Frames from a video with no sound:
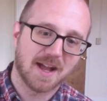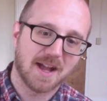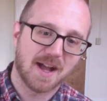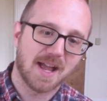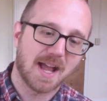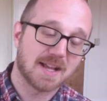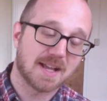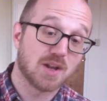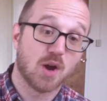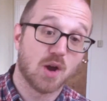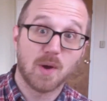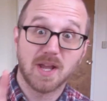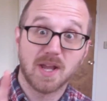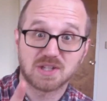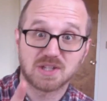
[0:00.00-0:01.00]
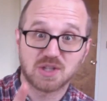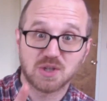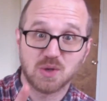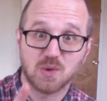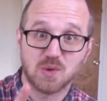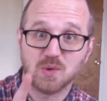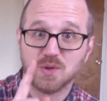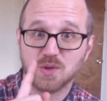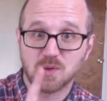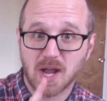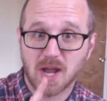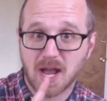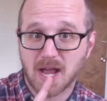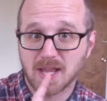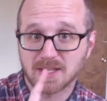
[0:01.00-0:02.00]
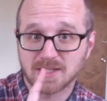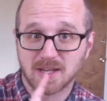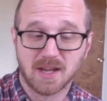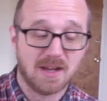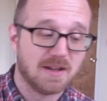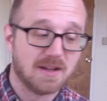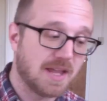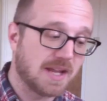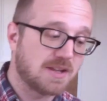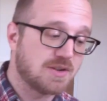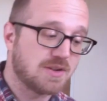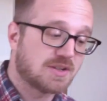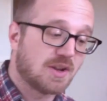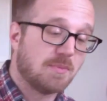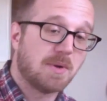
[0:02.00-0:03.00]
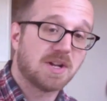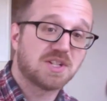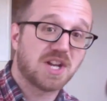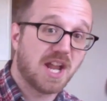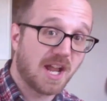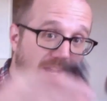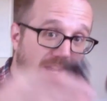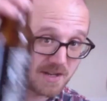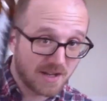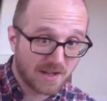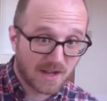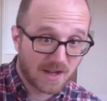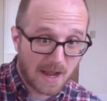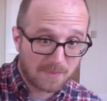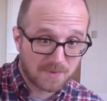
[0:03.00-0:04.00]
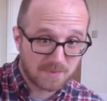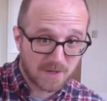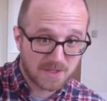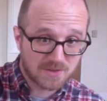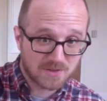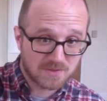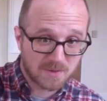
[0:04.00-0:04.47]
uh, as always, to you guys, thank you so much and optimize